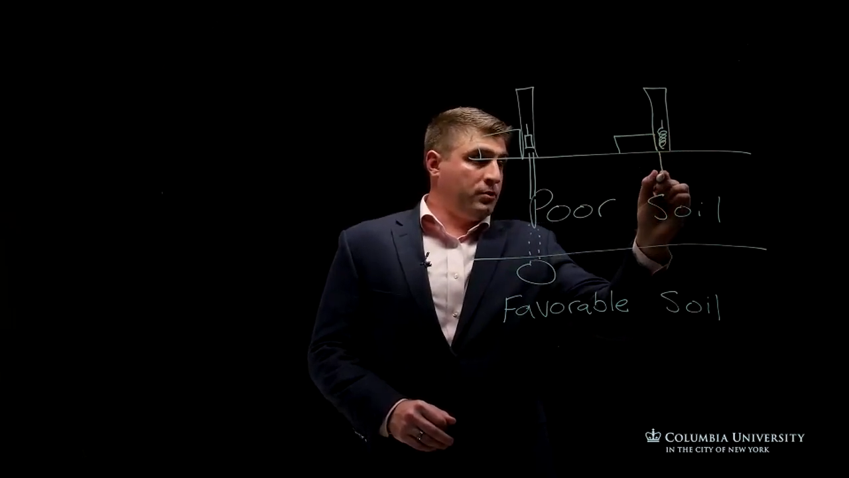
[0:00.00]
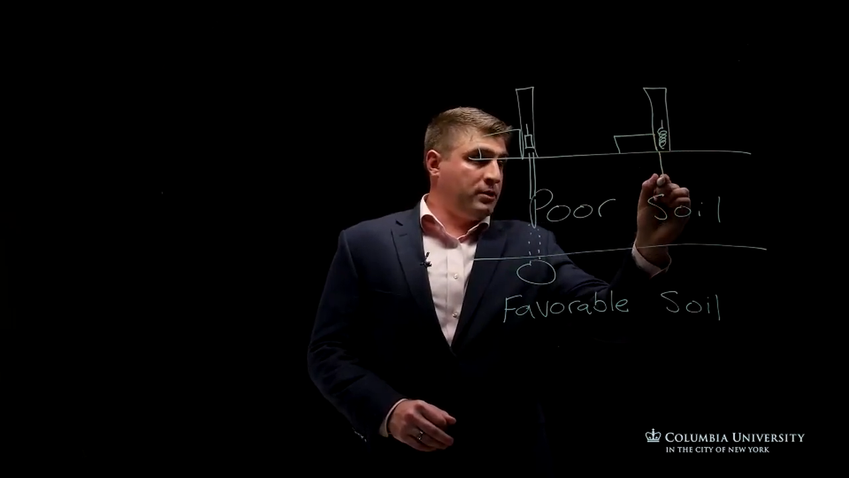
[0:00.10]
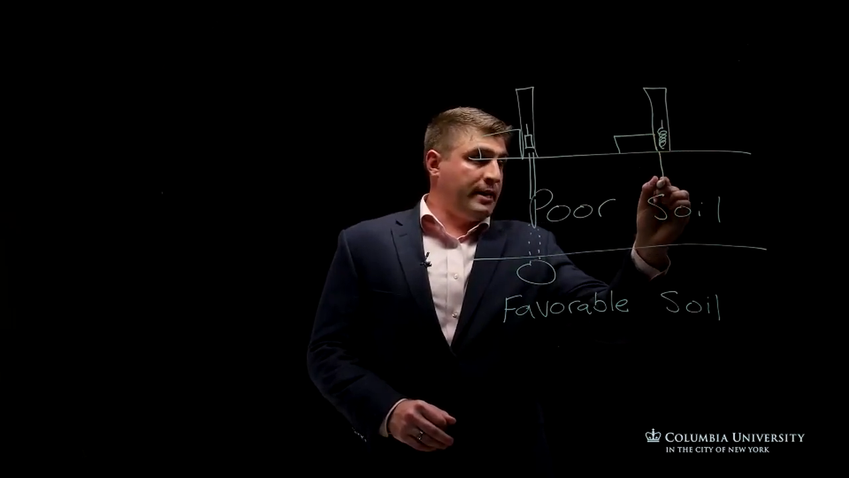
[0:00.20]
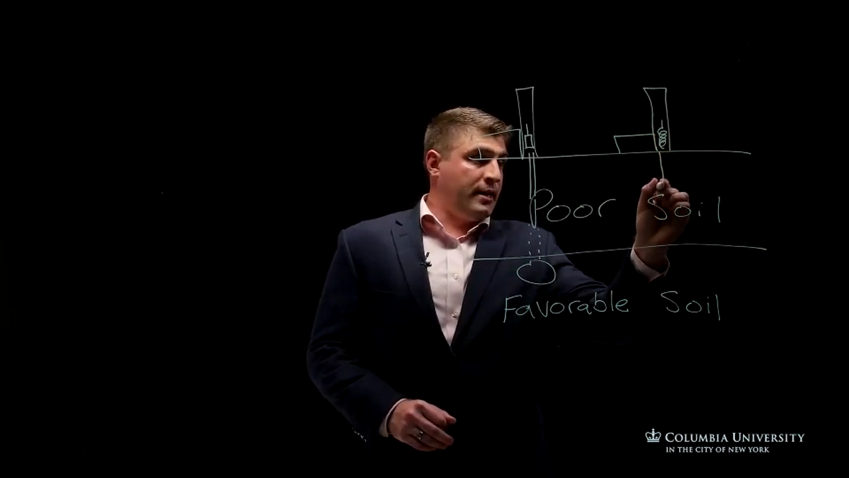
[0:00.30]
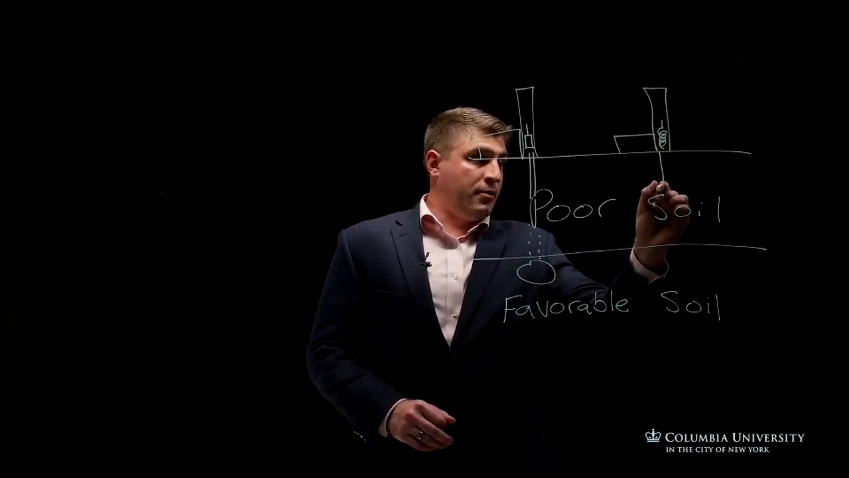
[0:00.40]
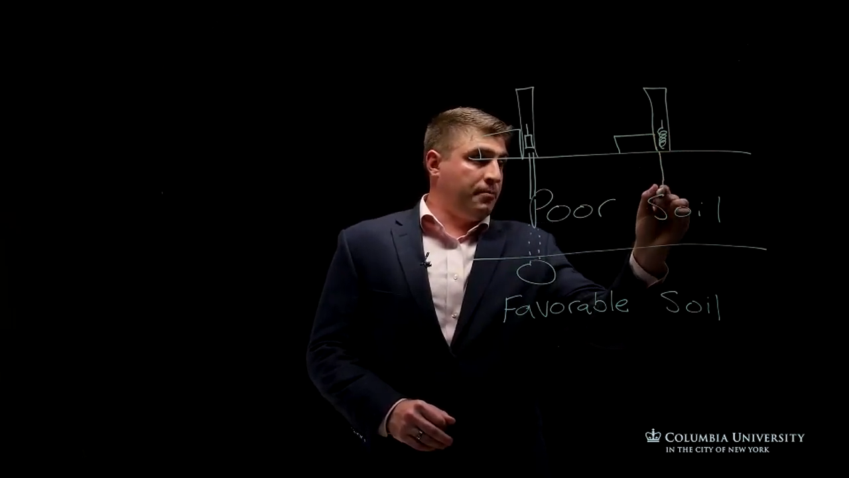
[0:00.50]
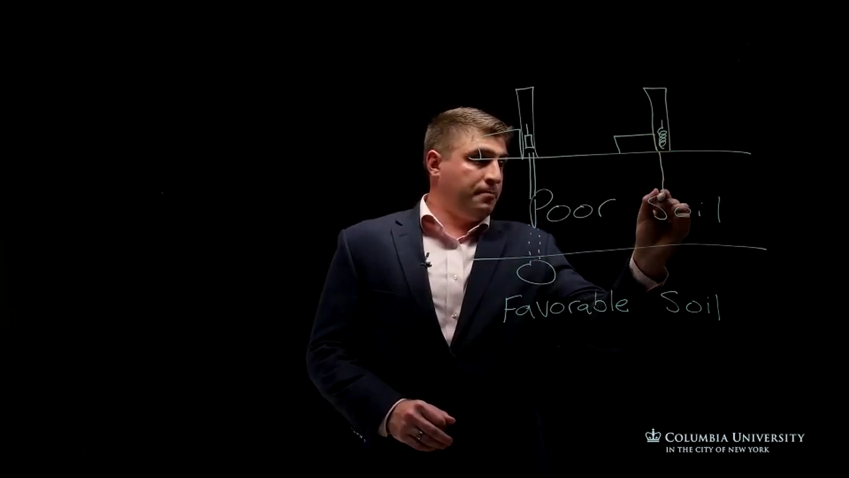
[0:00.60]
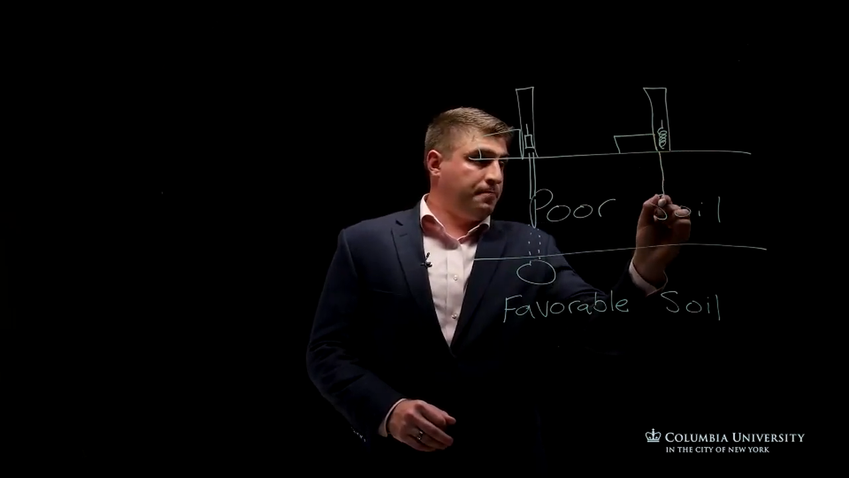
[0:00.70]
down